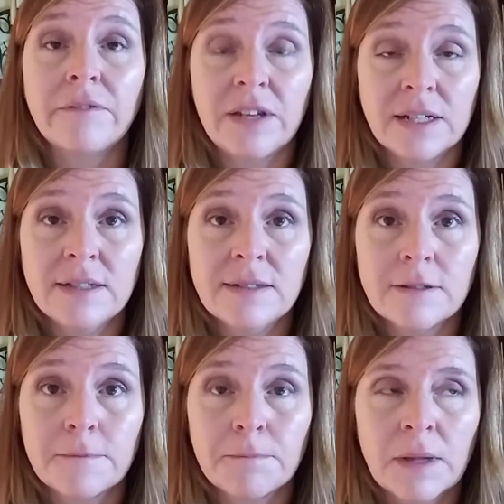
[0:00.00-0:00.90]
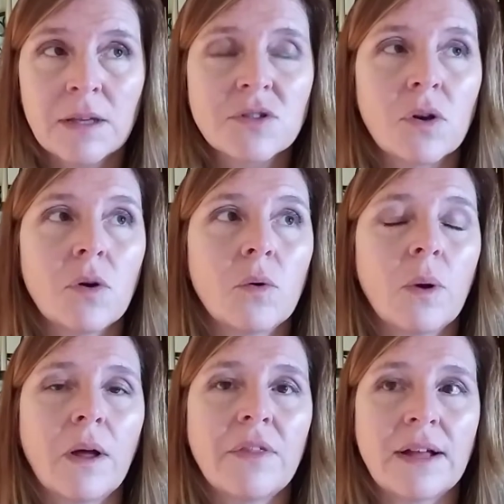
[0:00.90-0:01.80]
Venus. So
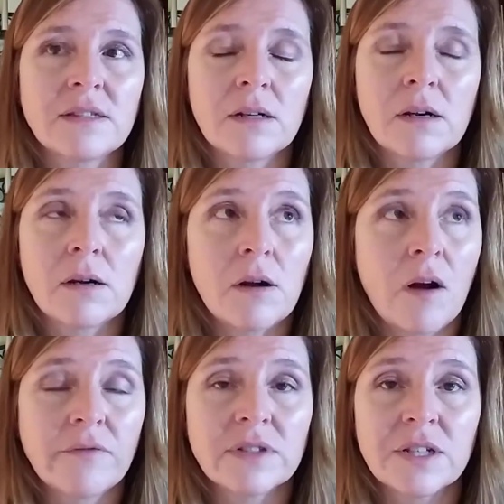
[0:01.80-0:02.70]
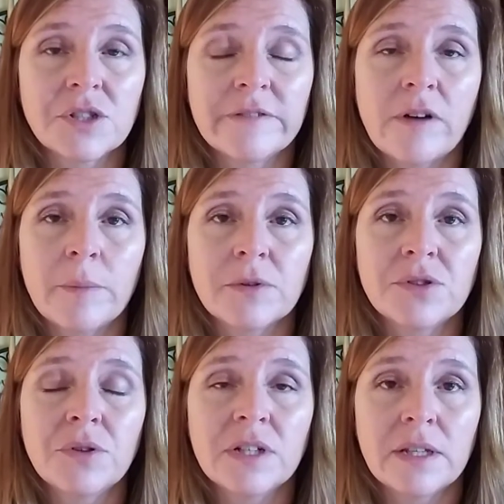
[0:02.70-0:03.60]
that's a conversation of
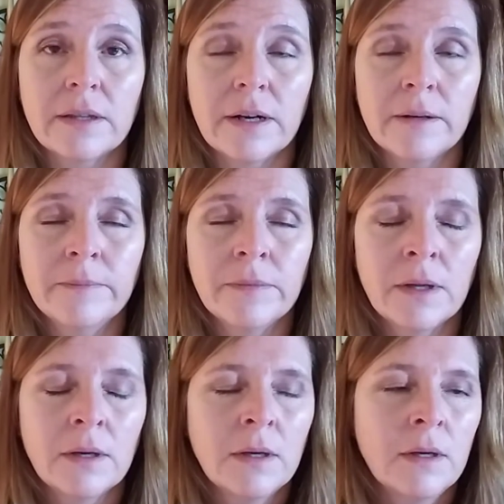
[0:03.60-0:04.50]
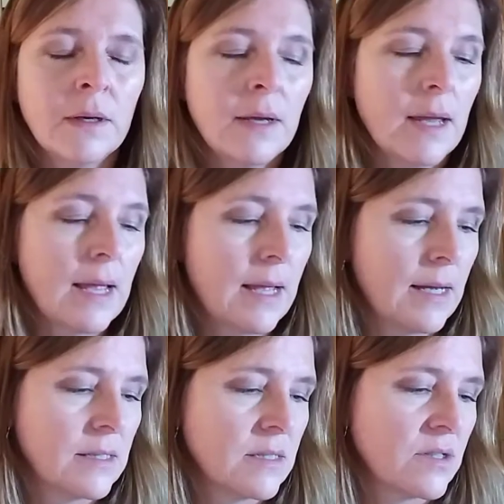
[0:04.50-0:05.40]
opportunity there.
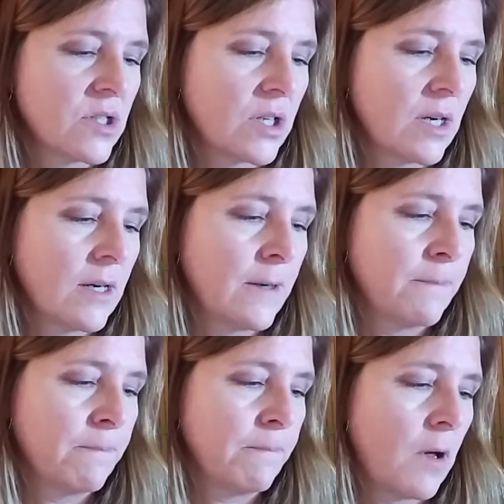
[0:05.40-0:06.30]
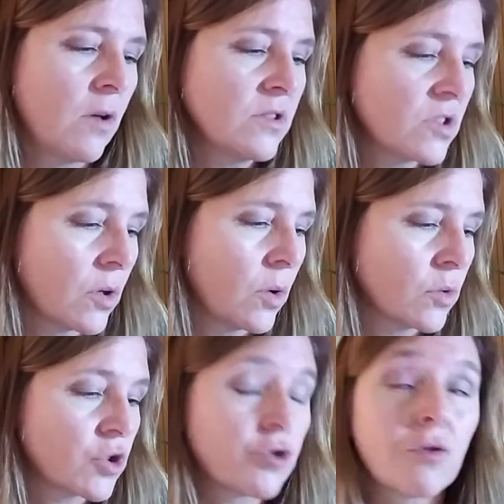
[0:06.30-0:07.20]
And um,
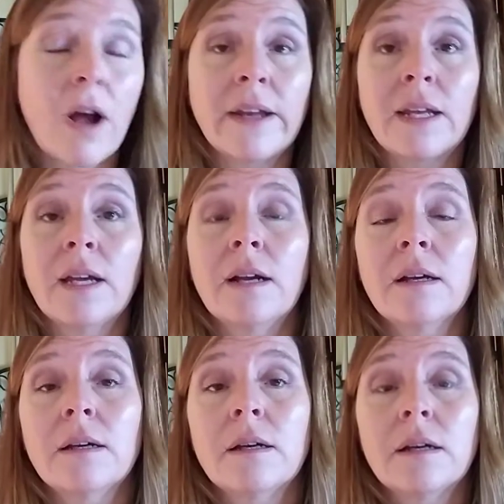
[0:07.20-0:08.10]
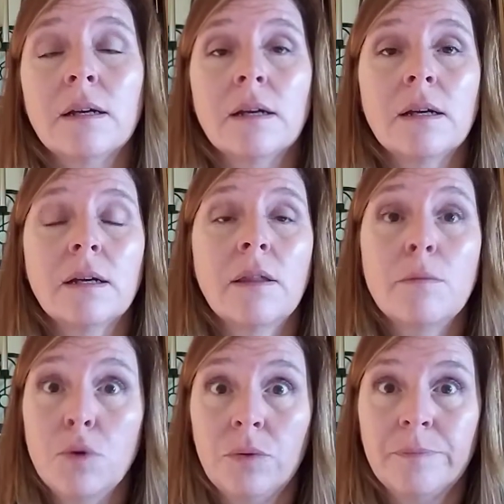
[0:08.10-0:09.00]
also trining the
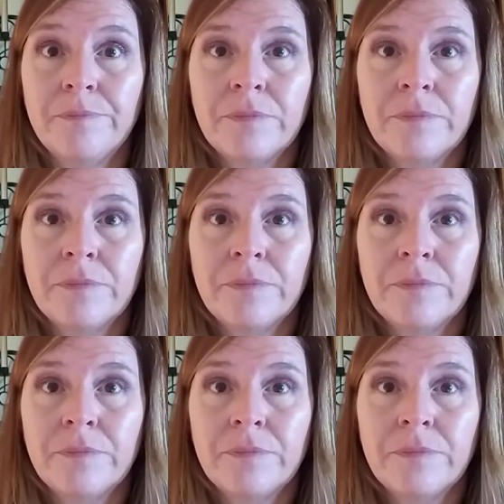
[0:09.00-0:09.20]
moon.